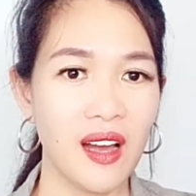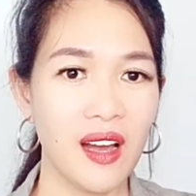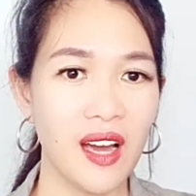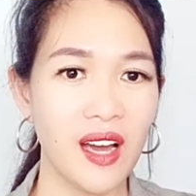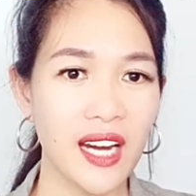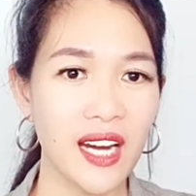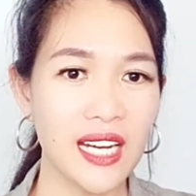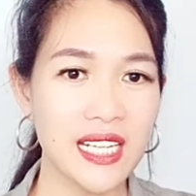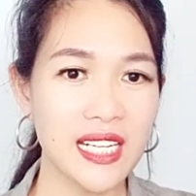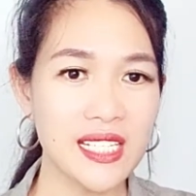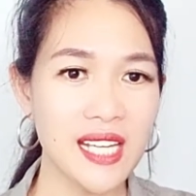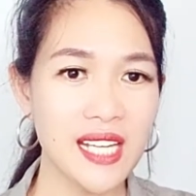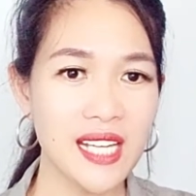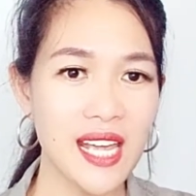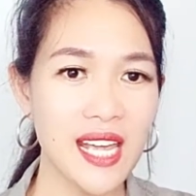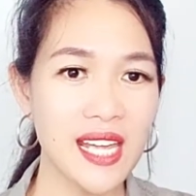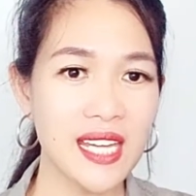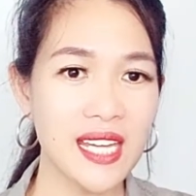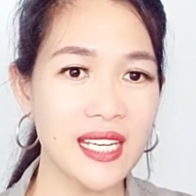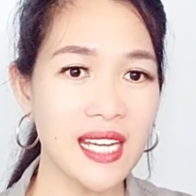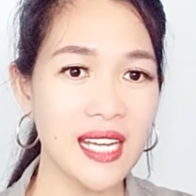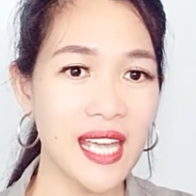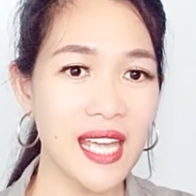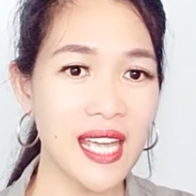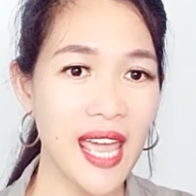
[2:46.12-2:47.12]
are
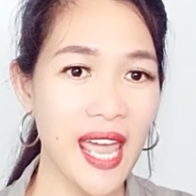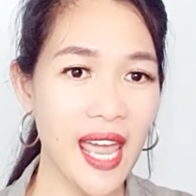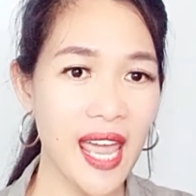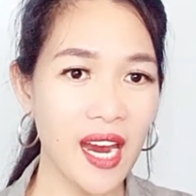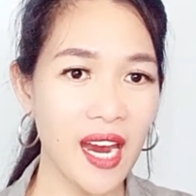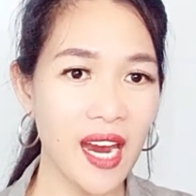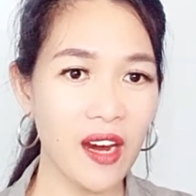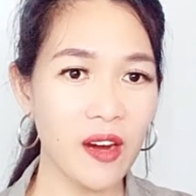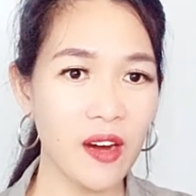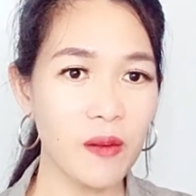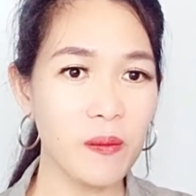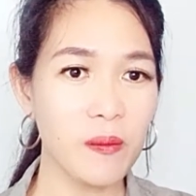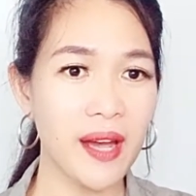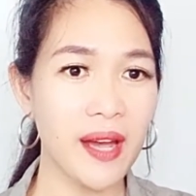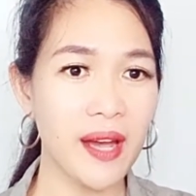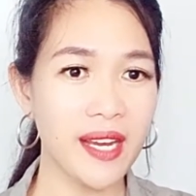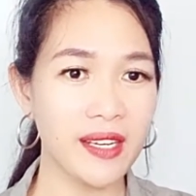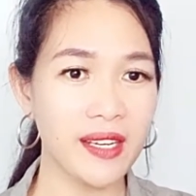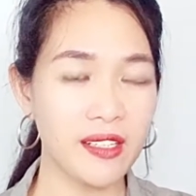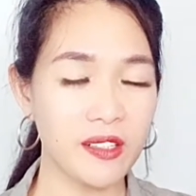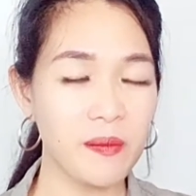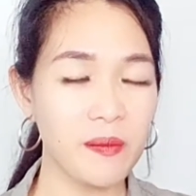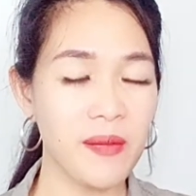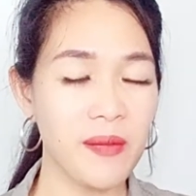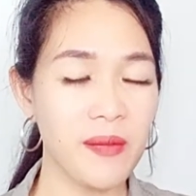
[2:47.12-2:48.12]
taken care by
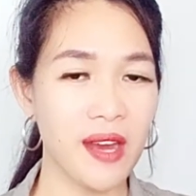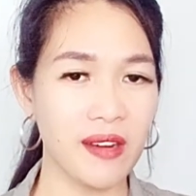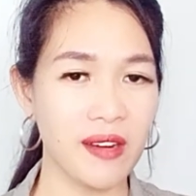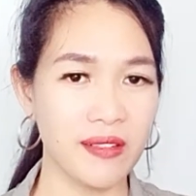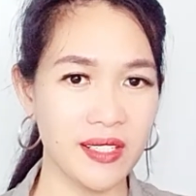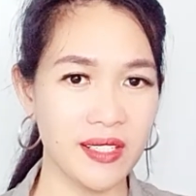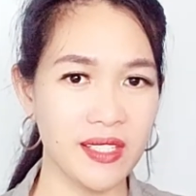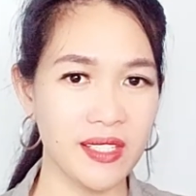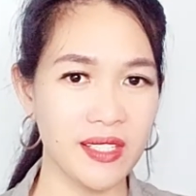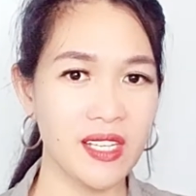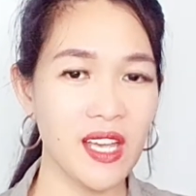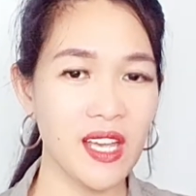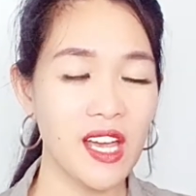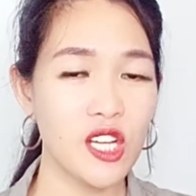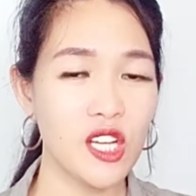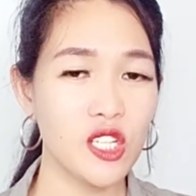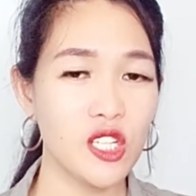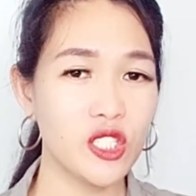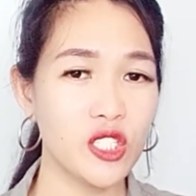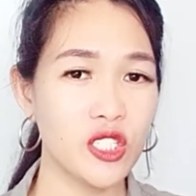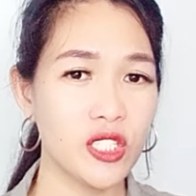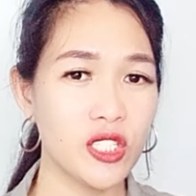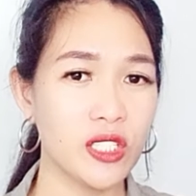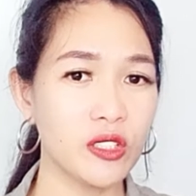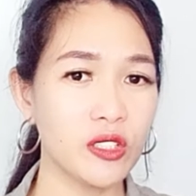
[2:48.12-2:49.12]
their parents.
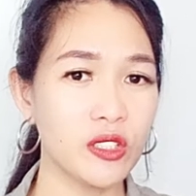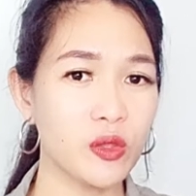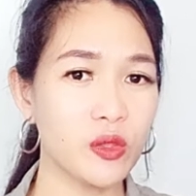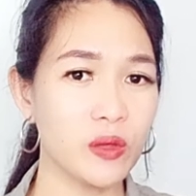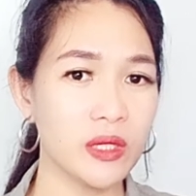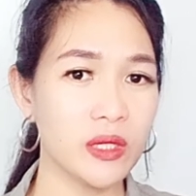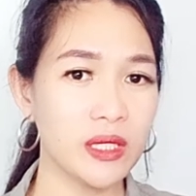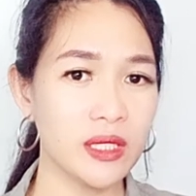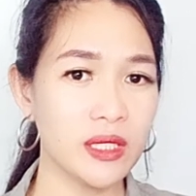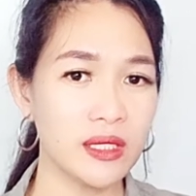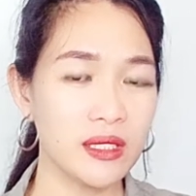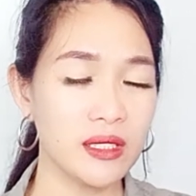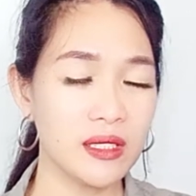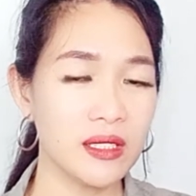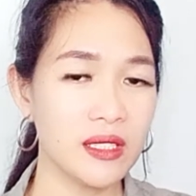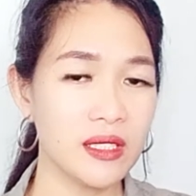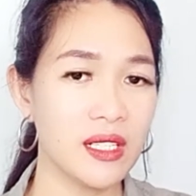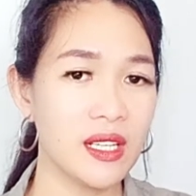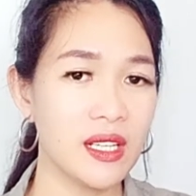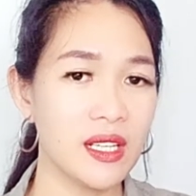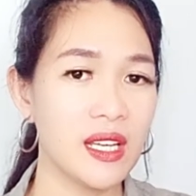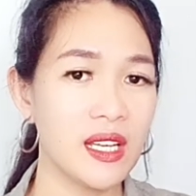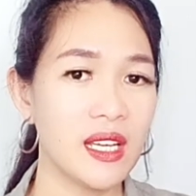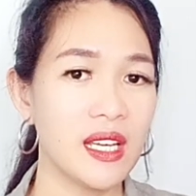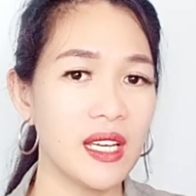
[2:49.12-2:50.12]
Children
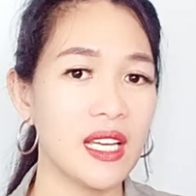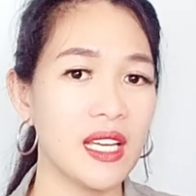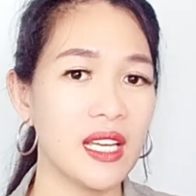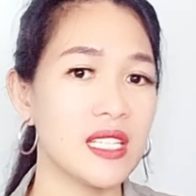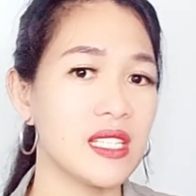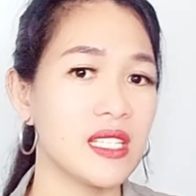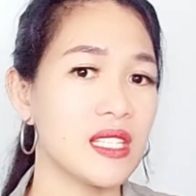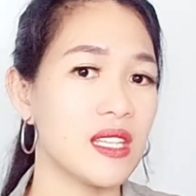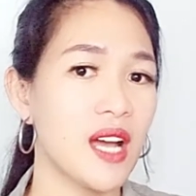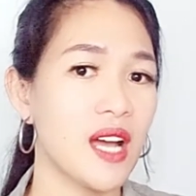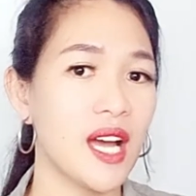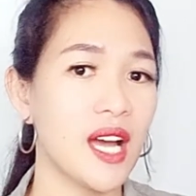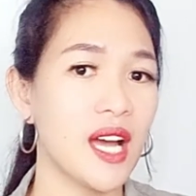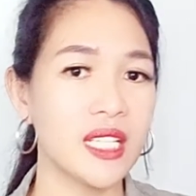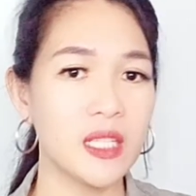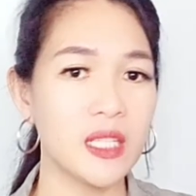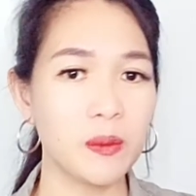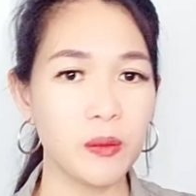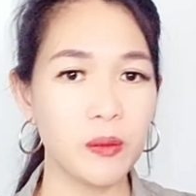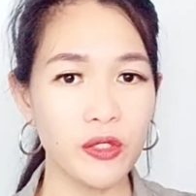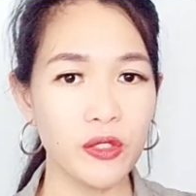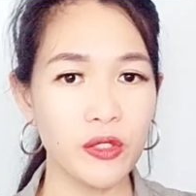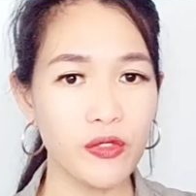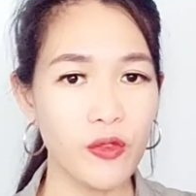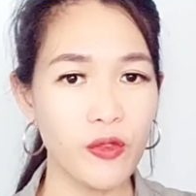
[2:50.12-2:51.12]
is not the
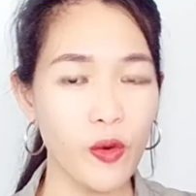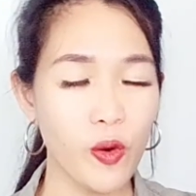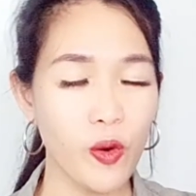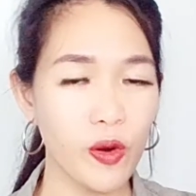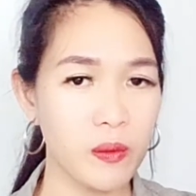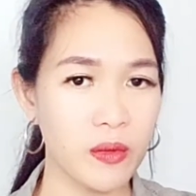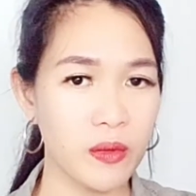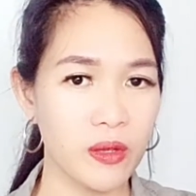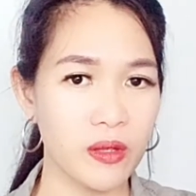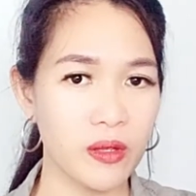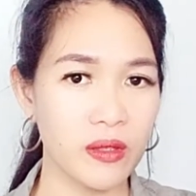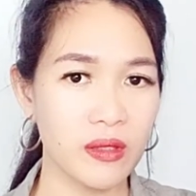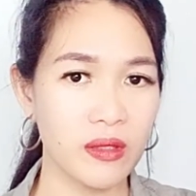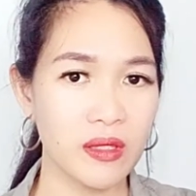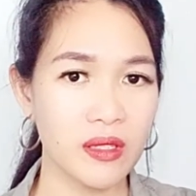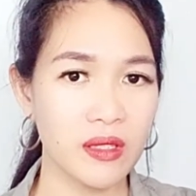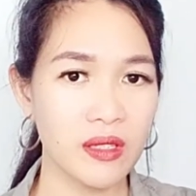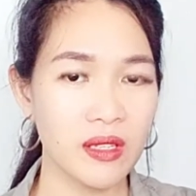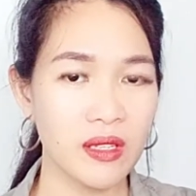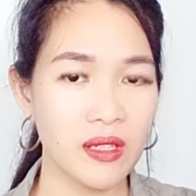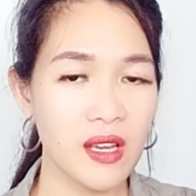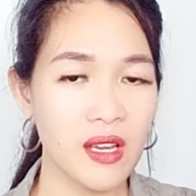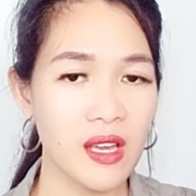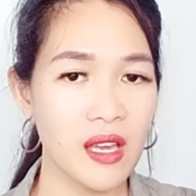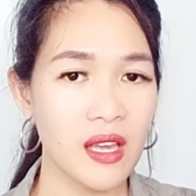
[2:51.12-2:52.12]
performer.
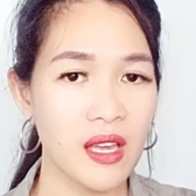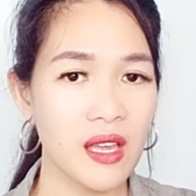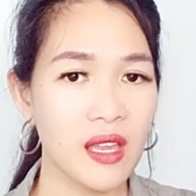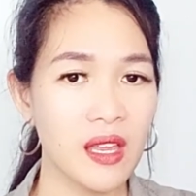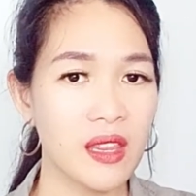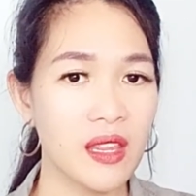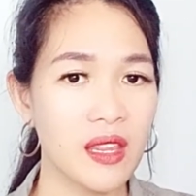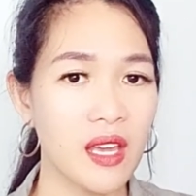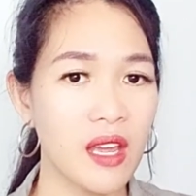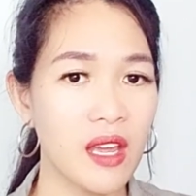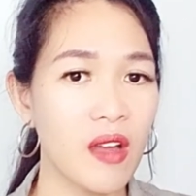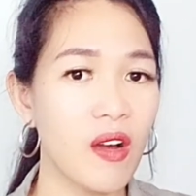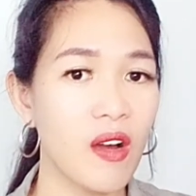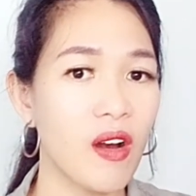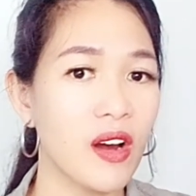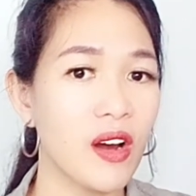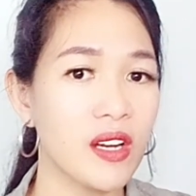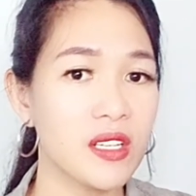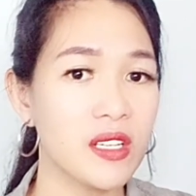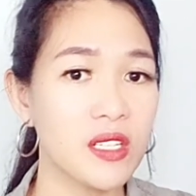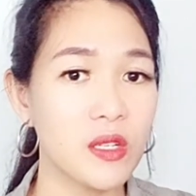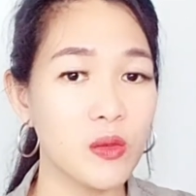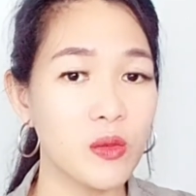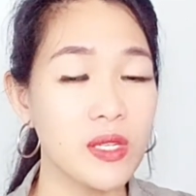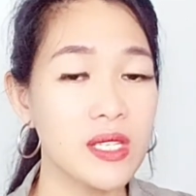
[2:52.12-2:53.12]
They
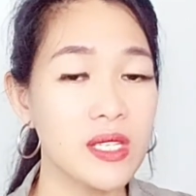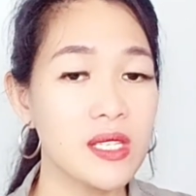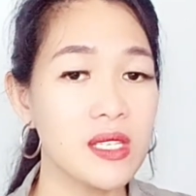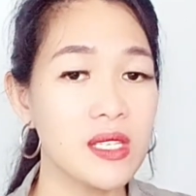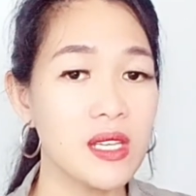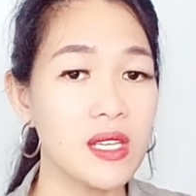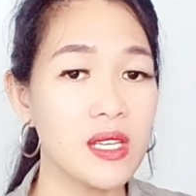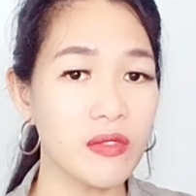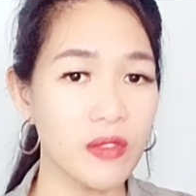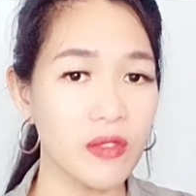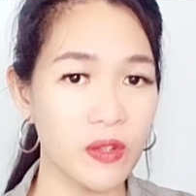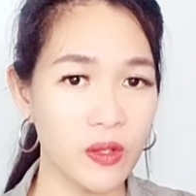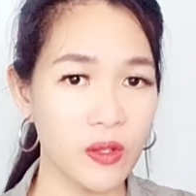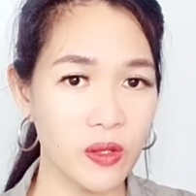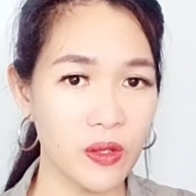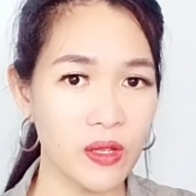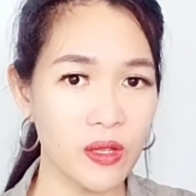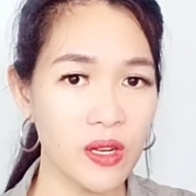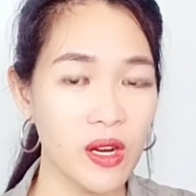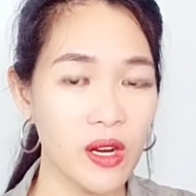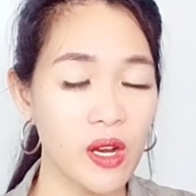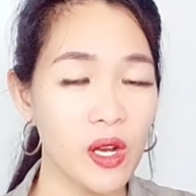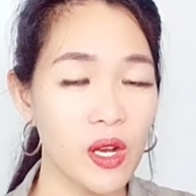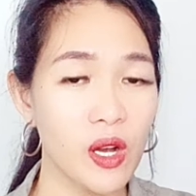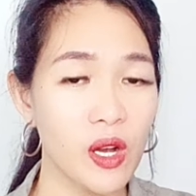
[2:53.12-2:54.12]
are the
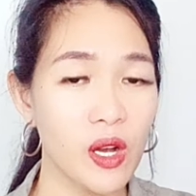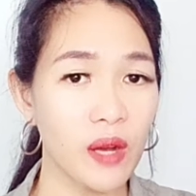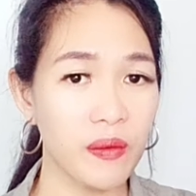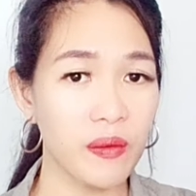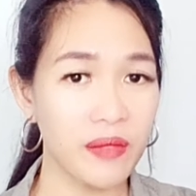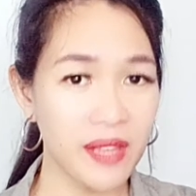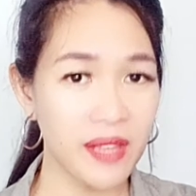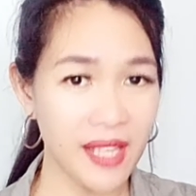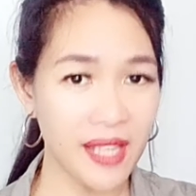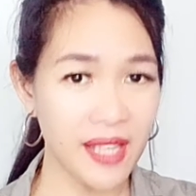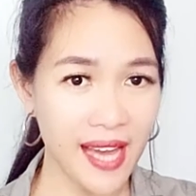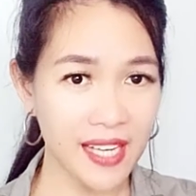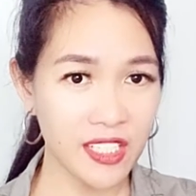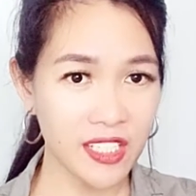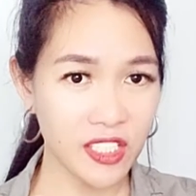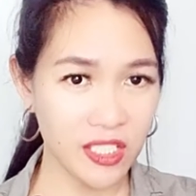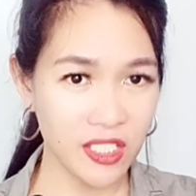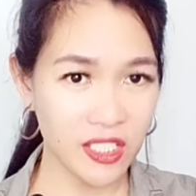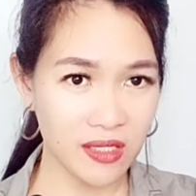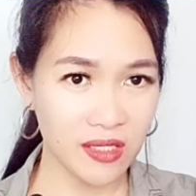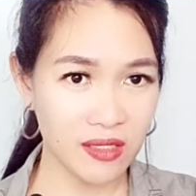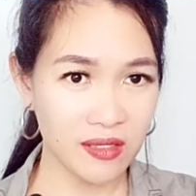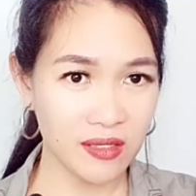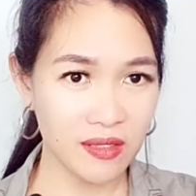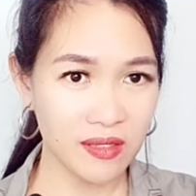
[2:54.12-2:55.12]
receiver of the
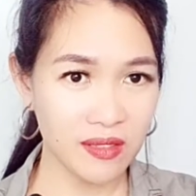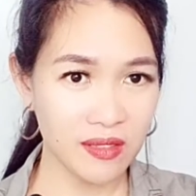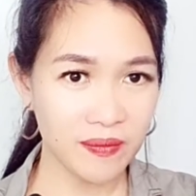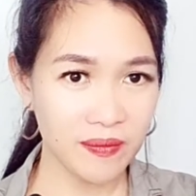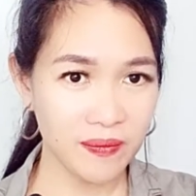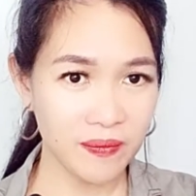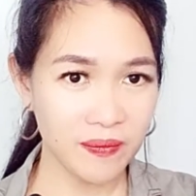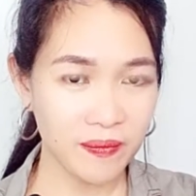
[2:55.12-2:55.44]
action.